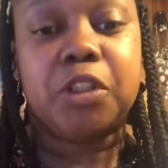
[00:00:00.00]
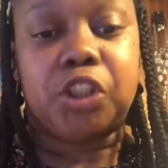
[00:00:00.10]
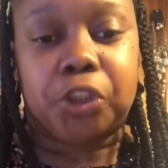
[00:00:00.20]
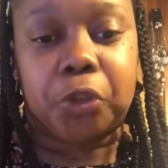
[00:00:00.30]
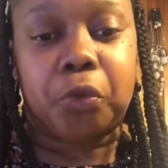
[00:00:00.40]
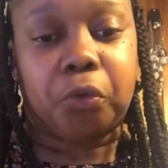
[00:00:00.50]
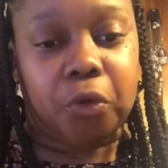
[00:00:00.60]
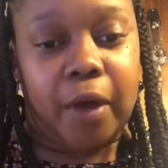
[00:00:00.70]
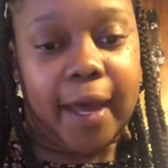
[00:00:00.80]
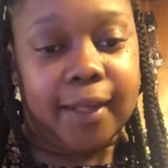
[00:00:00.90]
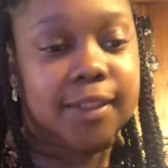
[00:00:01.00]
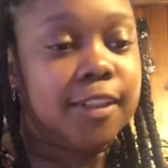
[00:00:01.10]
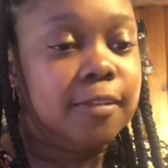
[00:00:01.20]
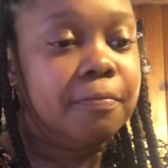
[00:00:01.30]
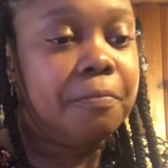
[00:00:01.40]
2 through 8.
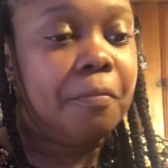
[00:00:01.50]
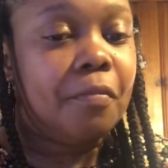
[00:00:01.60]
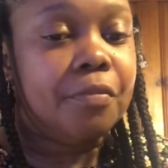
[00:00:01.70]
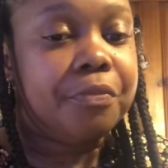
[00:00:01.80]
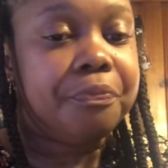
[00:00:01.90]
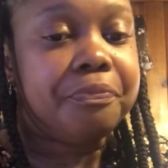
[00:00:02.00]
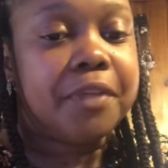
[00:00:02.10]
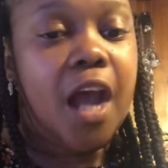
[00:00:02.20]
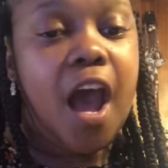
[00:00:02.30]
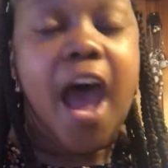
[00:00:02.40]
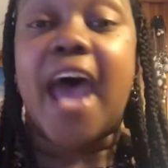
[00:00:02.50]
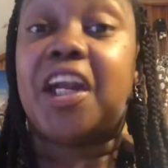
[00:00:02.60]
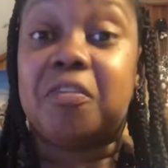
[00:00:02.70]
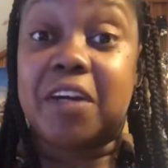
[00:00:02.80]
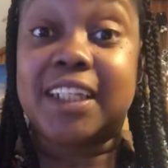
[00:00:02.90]
And
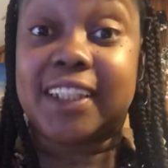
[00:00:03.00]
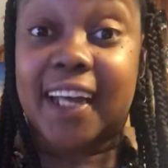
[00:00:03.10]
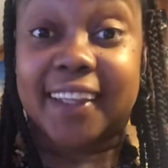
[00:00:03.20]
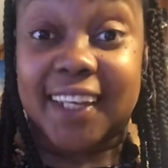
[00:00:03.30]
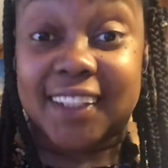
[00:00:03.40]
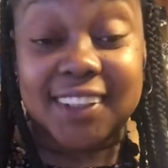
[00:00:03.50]
it reads like this.